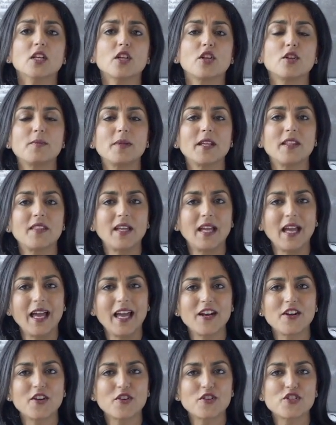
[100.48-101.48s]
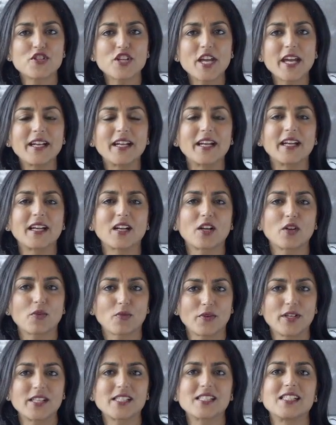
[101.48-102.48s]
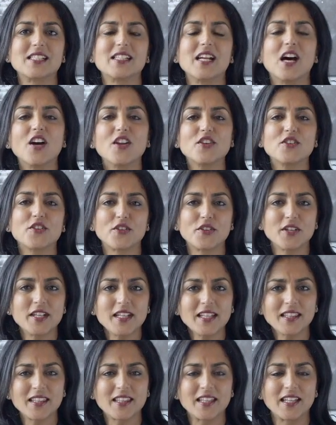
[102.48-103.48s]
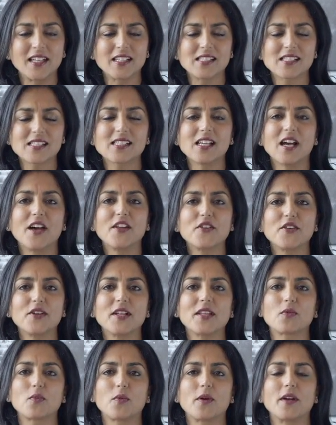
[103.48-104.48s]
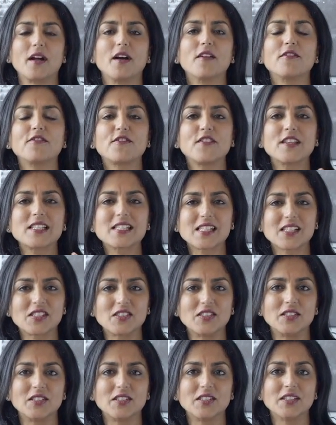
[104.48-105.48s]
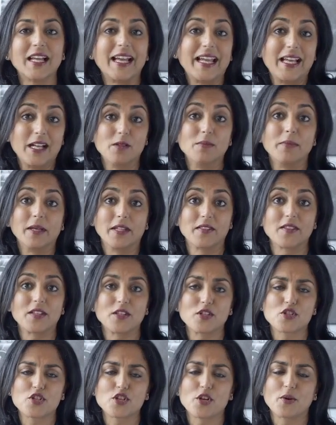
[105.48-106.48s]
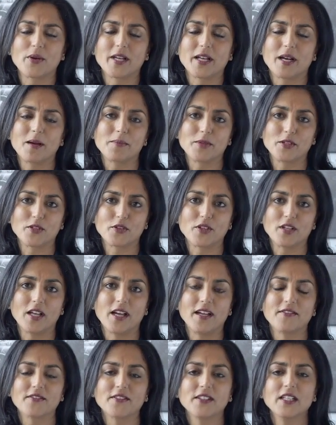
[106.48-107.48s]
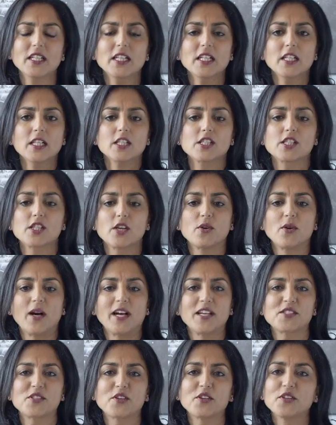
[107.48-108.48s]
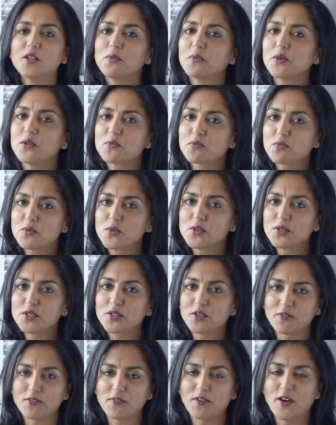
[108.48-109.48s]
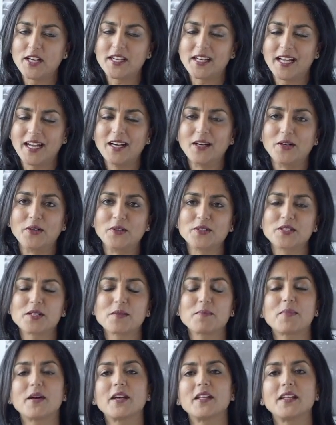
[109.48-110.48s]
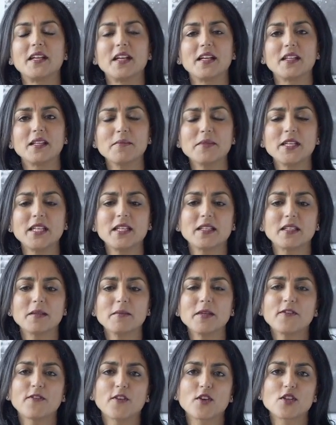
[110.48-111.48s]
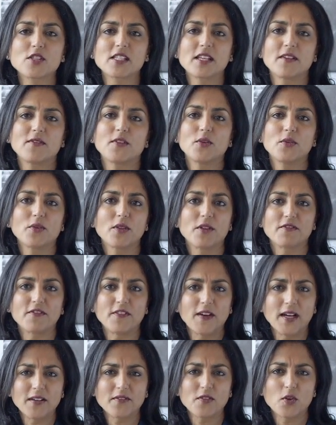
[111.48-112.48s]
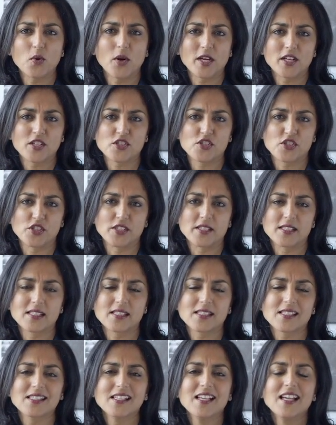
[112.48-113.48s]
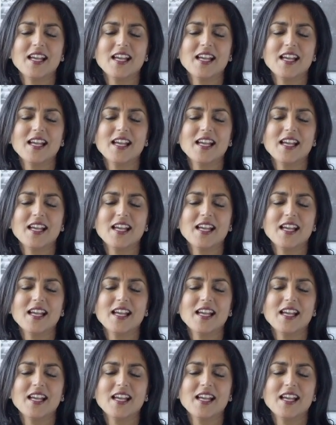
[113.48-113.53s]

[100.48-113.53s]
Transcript: could be the energetic reason underneath this, underneath what a physical ailment that's showing up in your life. So I certainly wouldn't rule your friend out, but let me first give you the 5 questions